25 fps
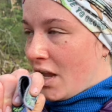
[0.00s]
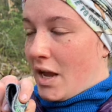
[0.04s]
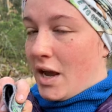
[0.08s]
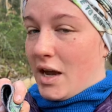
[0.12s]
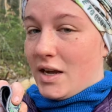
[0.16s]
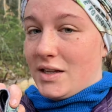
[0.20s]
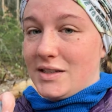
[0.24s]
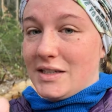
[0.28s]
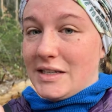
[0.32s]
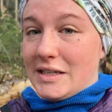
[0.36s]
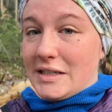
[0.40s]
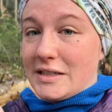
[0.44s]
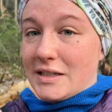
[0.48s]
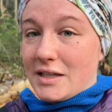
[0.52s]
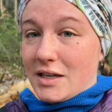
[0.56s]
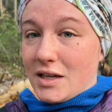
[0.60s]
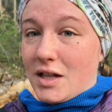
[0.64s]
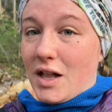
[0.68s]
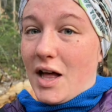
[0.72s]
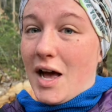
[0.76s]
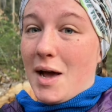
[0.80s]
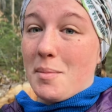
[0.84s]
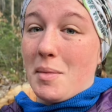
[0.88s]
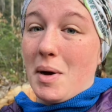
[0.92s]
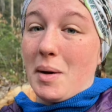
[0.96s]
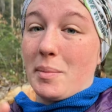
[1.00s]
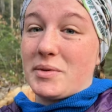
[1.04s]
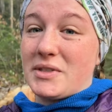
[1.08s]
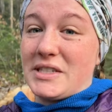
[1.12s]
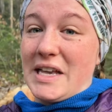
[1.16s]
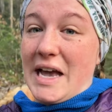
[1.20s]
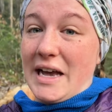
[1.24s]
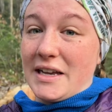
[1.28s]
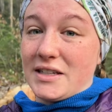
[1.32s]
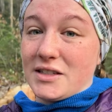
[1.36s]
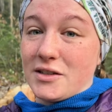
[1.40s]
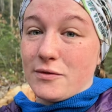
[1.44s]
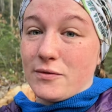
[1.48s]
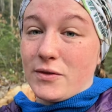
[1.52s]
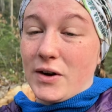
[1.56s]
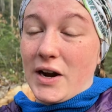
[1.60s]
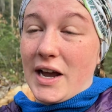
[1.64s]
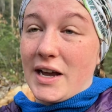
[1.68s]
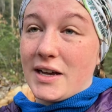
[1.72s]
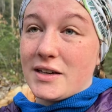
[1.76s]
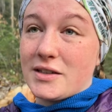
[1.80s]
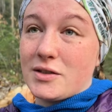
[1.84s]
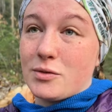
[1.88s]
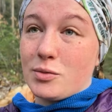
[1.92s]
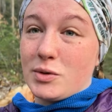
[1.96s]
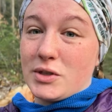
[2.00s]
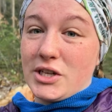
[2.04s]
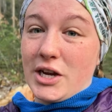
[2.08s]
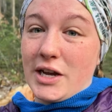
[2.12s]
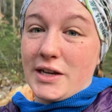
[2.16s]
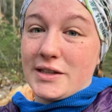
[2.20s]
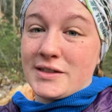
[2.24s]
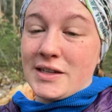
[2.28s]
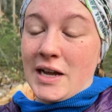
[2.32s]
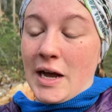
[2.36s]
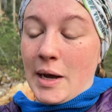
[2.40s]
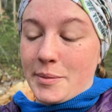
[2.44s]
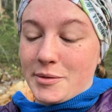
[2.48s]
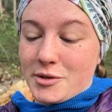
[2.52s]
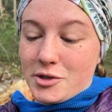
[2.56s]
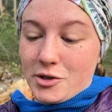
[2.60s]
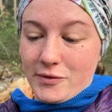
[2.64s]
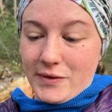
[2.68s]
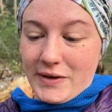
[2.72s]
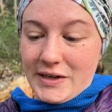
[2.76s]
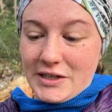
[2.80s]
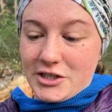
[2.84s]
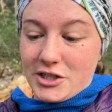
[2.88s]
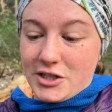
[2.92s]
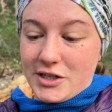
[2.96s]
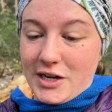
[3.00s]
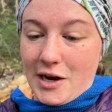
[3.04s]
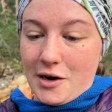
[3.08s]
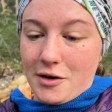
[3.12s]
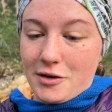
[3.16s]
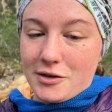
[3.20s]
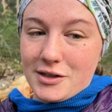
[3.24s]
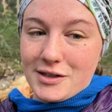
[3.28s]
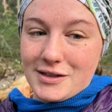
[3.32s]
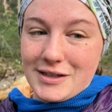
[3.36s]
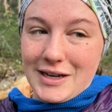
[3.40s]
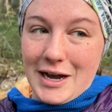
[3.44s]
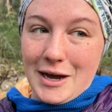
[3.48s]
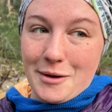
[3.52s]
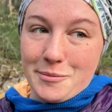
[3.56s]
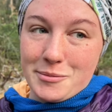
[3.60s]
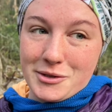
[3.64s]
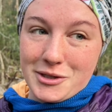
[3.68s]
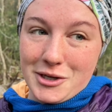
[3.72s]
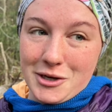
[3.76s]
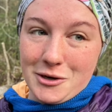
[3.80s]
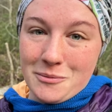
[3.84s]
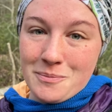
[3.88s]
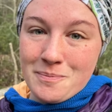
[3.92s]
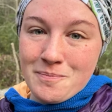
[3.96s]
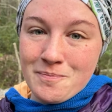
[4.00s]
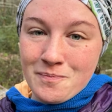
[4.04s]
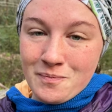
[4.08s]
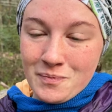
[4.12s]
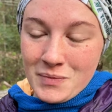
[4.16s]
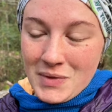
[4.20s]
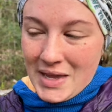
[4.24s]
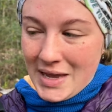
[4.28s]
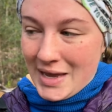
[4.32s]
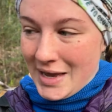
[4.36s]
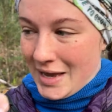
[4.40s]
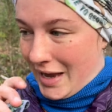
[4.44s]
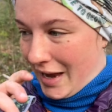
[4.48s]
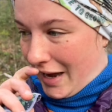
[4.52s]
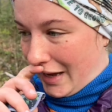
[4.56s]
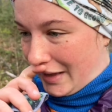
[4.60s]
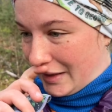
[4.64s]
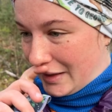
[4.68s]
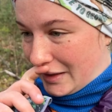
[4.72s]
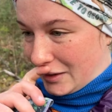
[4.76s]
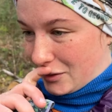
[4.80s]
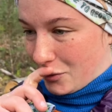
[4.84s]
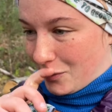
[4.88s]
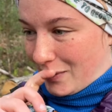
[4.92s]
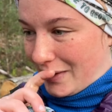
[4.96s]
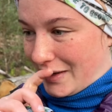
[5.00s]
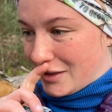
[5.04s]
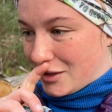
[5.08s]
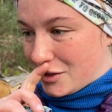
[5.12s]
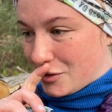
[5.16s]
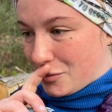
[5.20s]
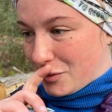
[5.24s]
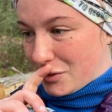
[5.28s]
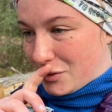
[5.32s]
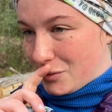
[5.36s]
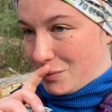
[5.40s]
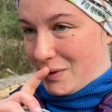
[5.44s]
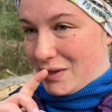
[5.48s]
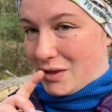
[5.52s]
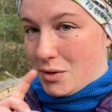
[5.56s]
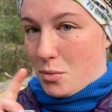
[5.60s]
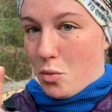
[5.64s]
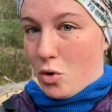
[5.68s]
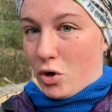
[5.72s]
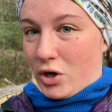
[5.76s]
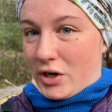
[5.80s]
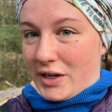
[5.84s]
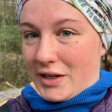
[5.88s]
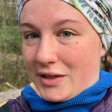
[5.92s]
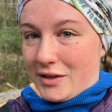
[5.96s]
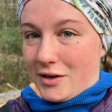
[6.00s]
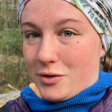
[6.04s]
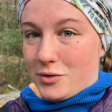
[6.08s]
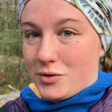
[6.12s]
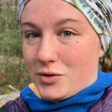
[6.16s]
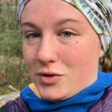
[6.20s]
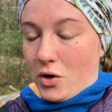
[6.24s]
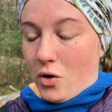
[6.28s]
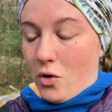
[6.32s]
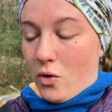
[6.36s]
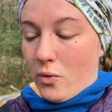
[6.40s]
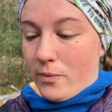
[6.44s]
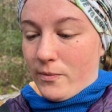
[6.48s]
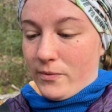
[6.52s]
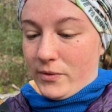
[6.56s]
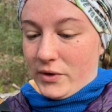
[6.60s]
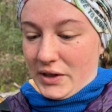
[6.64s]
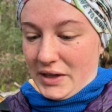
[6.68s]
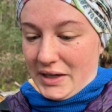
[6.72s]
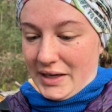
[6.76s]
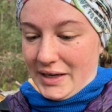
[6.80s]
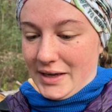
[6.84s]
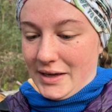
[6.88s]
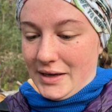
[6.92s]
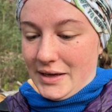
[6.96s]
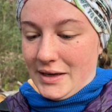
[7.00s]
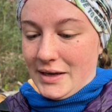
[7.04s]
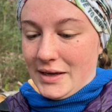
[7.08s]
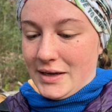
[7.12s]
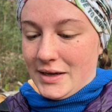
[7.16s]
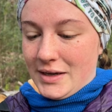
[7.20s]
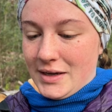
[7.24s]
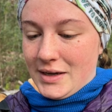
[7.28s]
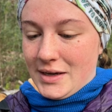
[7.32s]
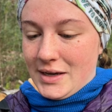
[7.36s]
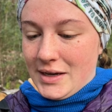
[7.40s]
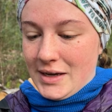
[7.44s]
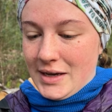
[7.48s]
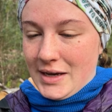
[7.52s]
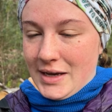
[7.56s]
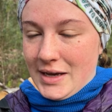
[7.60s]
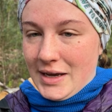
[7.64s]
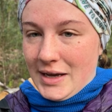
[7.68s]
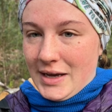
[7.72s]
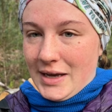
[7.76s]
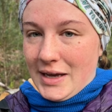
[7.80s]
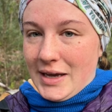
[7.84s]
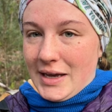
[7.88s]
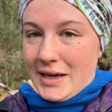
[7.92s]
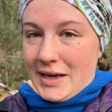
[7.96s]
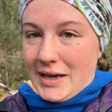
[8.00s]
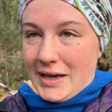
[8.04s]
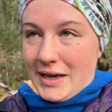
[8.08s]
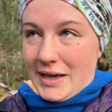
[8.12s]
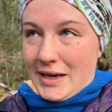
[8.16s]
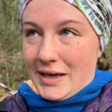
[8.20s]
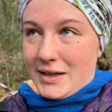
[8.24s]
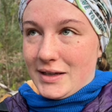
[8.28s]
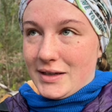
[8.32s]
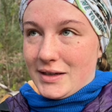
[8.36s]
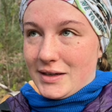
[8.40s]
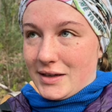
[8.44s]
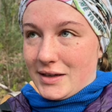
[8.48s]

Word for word: a decent climb up Sassafras, which has an observation tower at the top. So I think the rain's supposed to be in the morning though, so hopefully it